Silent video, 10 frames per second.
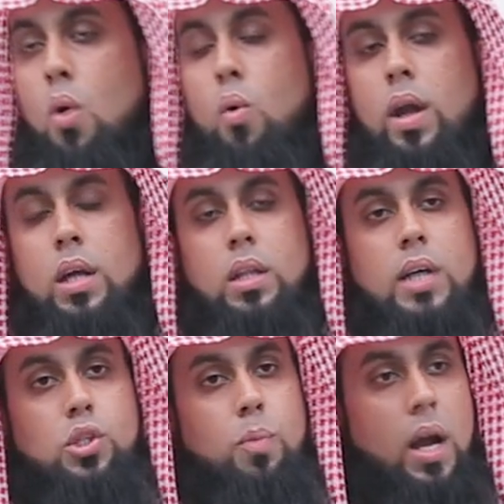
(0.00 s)
When
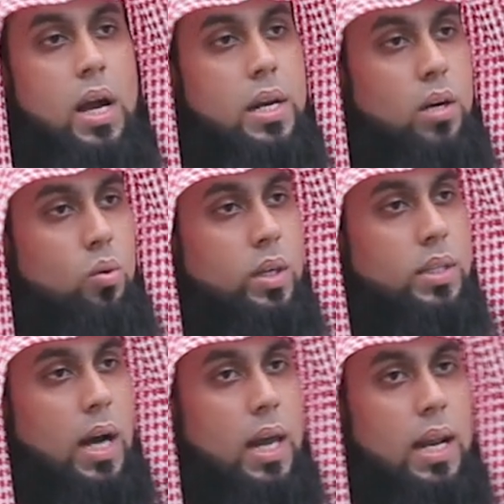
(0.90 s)
Allah subhanahu wa
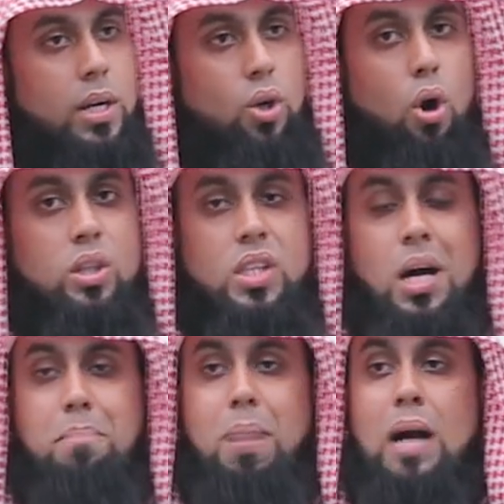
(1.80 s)
ta'ala talks
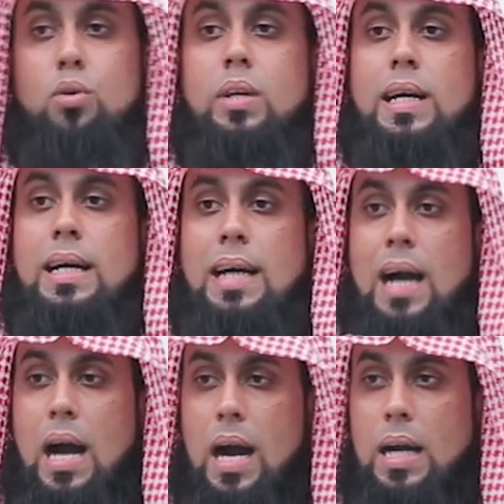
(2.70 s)
about a
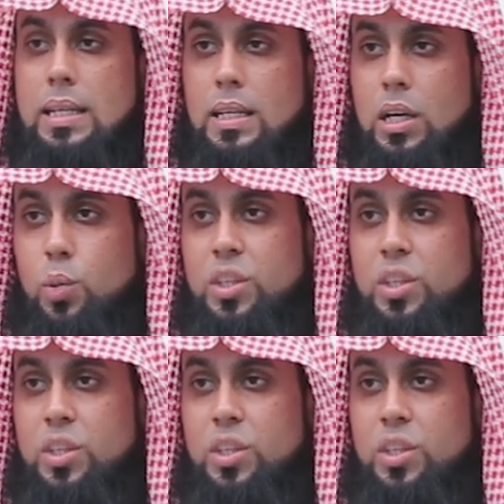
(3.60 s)
heart